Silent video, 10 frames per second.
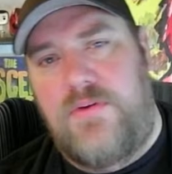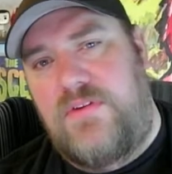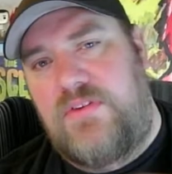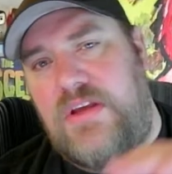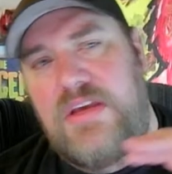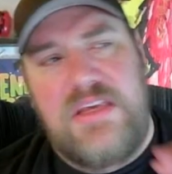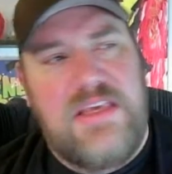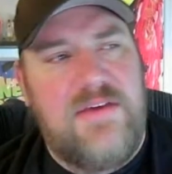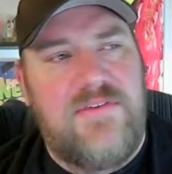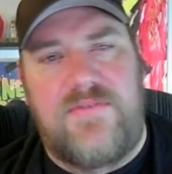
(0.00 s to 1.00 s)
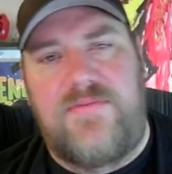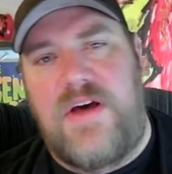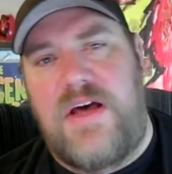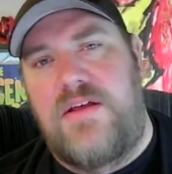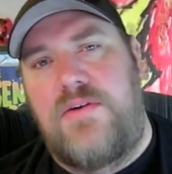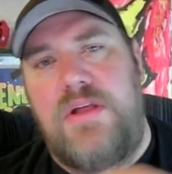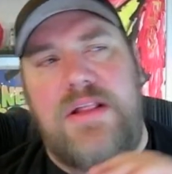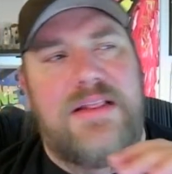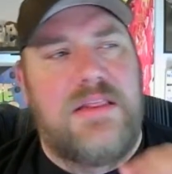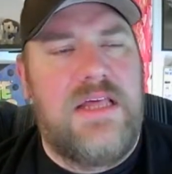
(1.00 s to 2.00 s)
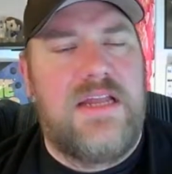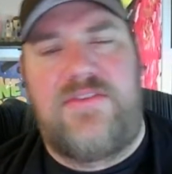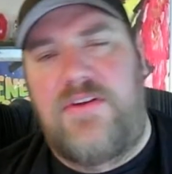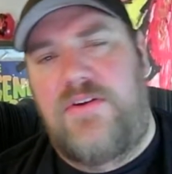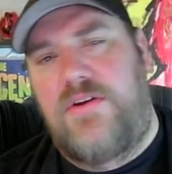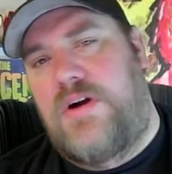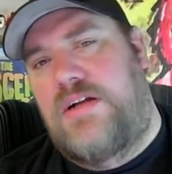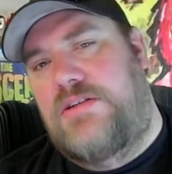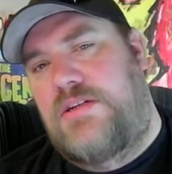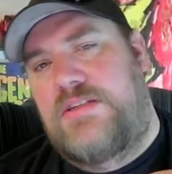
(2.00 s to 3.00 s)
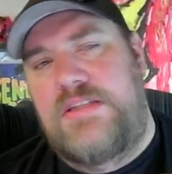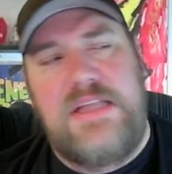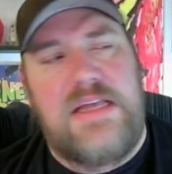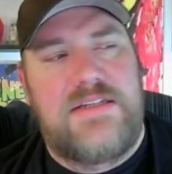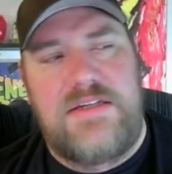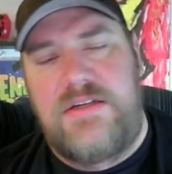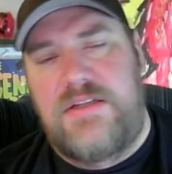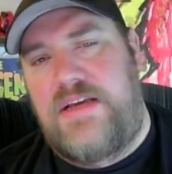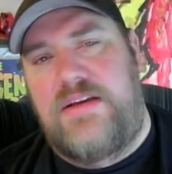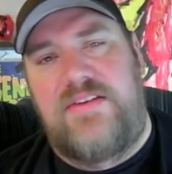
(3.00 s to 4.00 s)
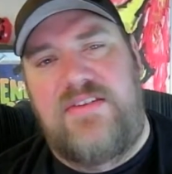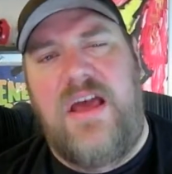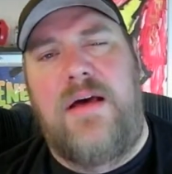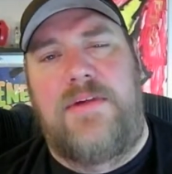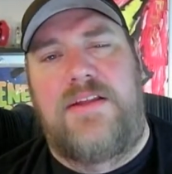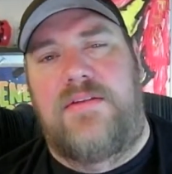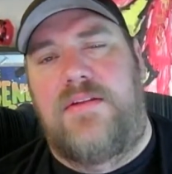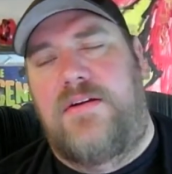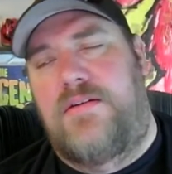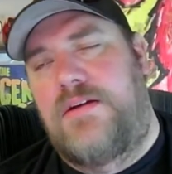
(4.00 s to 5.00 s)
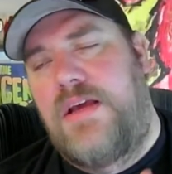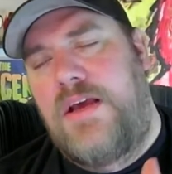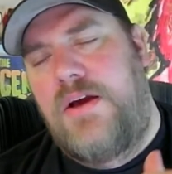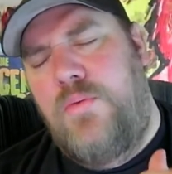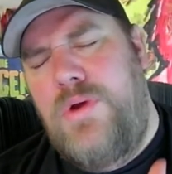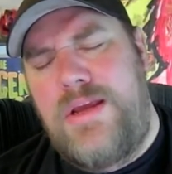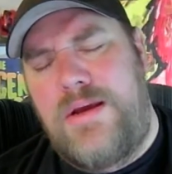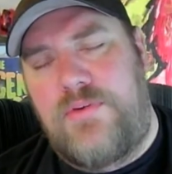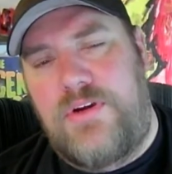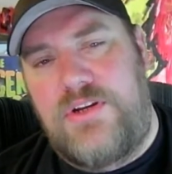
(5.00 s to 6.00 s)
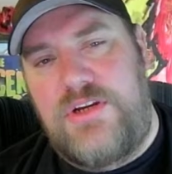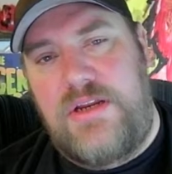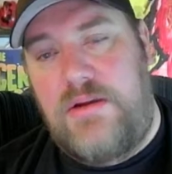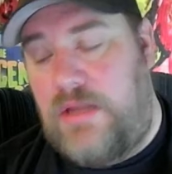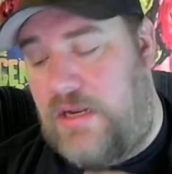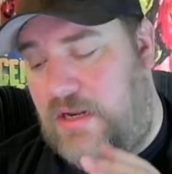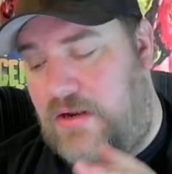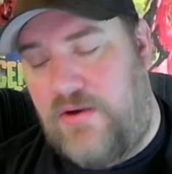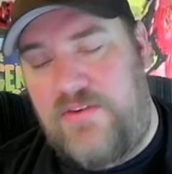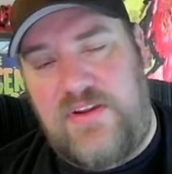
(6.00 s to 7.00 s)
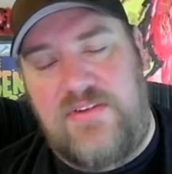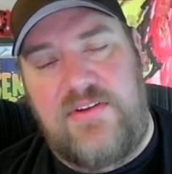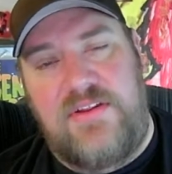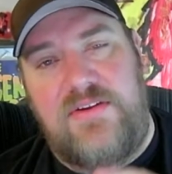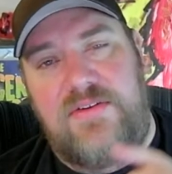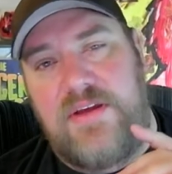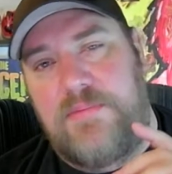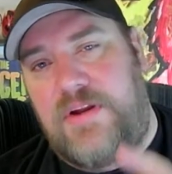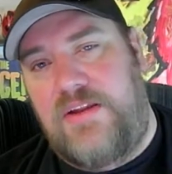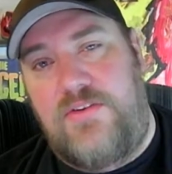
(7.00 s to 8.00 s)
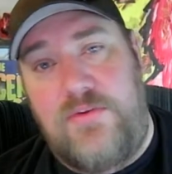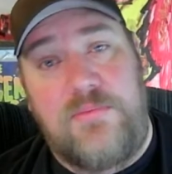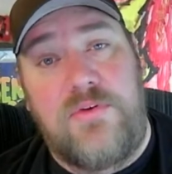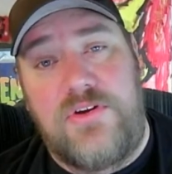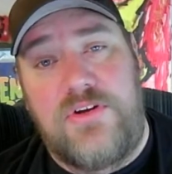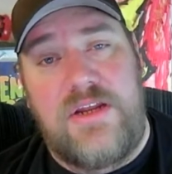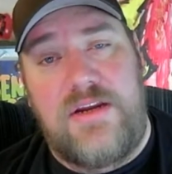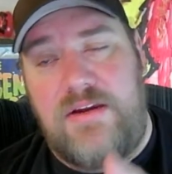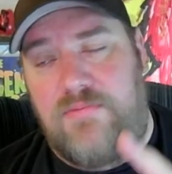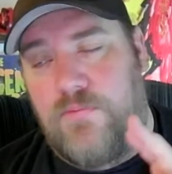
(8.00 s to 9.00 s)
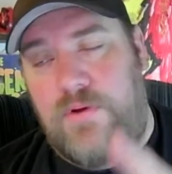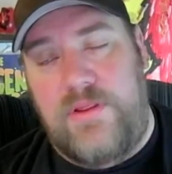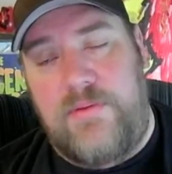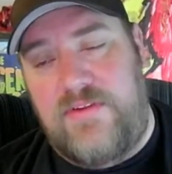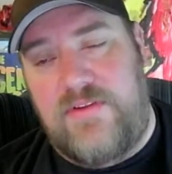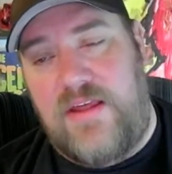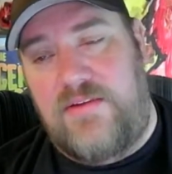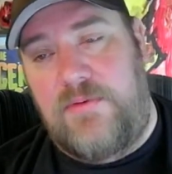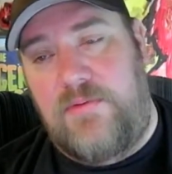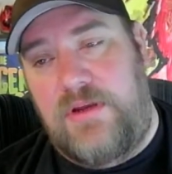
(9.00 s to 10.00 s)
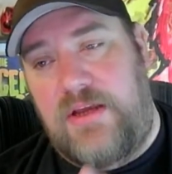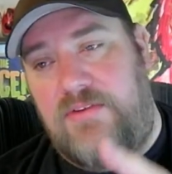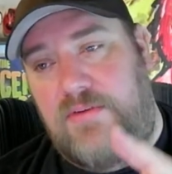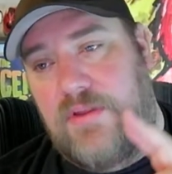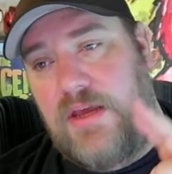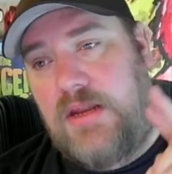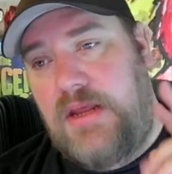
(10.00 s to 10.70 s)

us. Give us a follow. Let us know you're watching us. Let us know you like us. Comment along. We appreciate it. And I know I sound silly doing that, but I do appreciate it. It really means a lot to me when you guys do that.